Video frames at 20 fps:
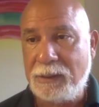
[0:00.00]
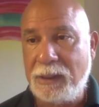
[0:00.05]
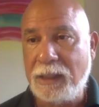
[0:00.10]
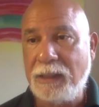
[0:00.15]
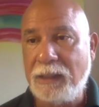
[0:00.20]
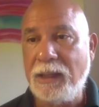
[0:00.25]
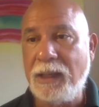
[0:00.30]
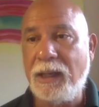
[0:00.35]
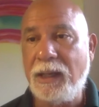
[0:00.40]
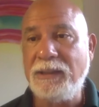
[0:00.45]

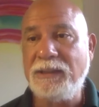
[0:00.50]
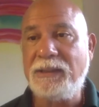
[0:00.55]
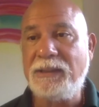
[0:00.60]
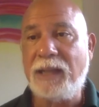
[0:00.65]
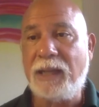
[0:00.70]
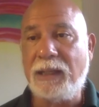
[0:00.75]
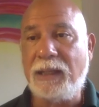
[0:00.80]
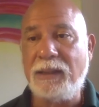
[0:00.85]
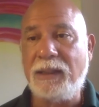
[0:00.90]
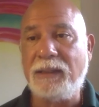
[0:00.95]
technical
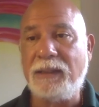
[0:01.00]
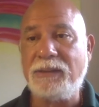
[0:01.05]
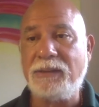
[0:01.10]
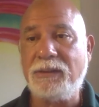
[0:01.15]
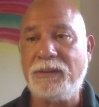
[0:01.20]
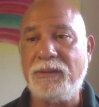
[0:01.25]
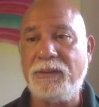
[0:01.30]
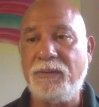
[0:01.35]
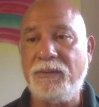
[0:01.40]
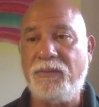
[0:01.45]

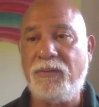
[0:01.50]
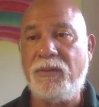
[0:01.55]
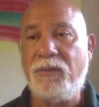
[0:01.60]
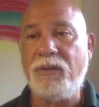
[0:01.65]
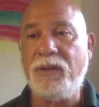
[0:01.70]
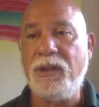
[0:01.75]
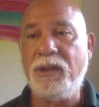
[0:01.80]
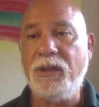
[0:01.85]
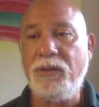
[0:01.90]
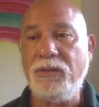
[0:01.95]
standards
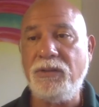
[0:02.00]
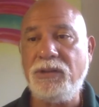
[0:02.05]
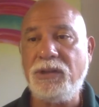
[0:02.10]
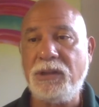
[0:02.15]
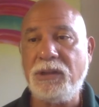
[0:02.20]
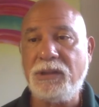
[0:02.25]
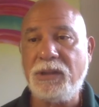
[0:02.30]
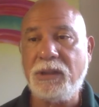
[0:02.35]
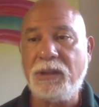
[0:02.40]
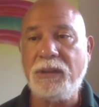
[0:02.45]
for the
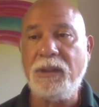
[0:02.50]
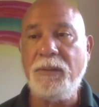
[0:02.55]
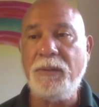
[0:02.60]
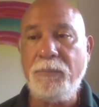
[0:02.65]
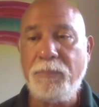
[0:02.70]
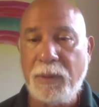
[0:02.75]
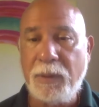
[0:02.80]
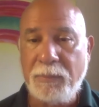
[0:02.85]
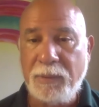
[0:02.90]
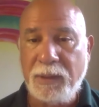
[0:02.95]
usage and
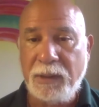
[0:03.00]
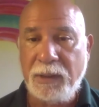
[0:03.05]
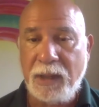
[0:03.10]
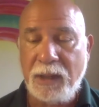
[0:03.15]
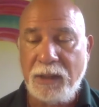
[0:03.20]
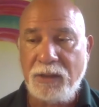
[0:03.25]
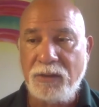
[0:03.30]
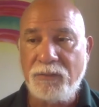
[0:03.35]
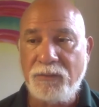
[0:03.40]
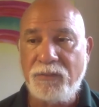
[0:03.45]

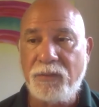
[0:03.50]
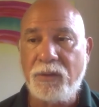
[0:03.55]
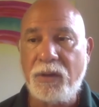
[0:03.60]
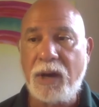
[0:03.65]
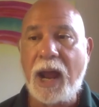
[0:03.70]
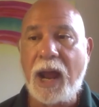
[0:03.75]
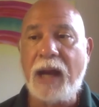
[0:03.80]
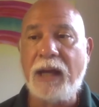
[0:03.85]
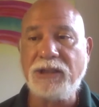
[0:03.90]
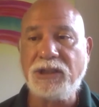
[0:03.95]
implementation for
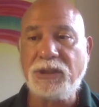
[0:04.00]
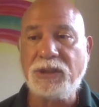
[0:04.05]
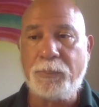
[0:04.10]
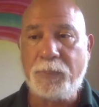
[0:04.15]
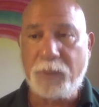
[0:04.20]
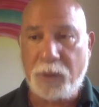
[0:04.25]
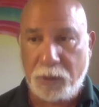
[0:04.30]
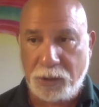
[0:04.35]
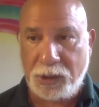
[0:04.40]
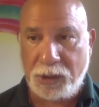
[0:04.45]
large
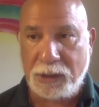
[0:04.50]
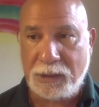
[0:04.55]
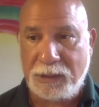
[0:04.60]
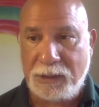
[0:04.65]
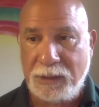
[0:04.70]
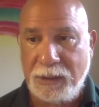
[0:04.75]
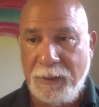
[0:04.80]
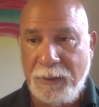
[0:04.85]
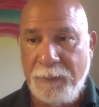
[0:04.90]
projects.